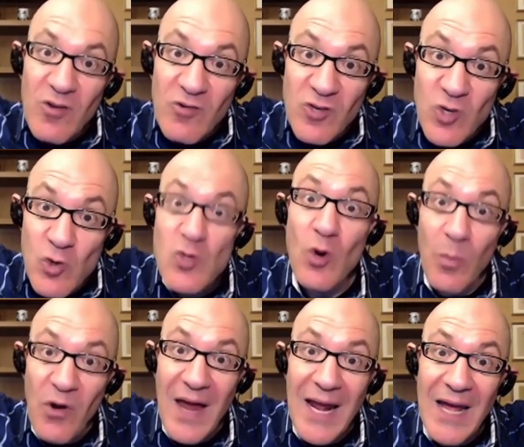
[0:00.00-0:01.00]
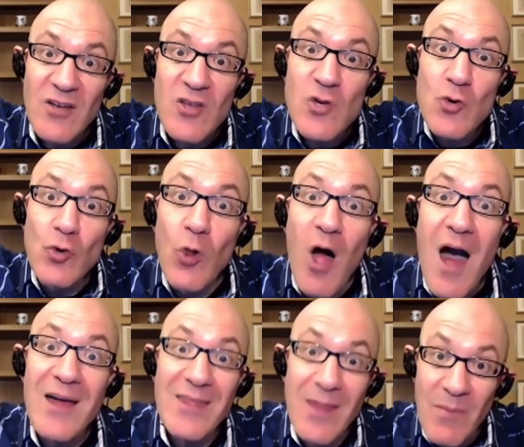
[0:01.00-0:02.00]
to your product, you
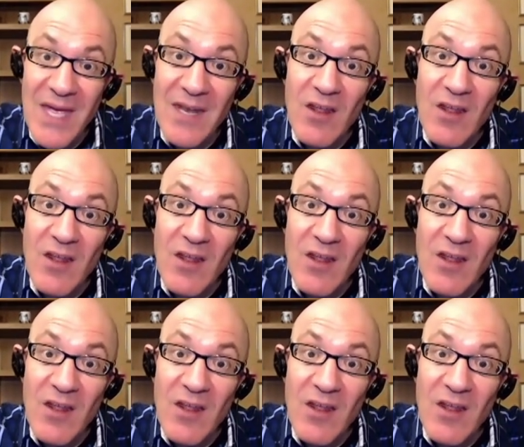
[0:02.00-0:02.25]
lock them in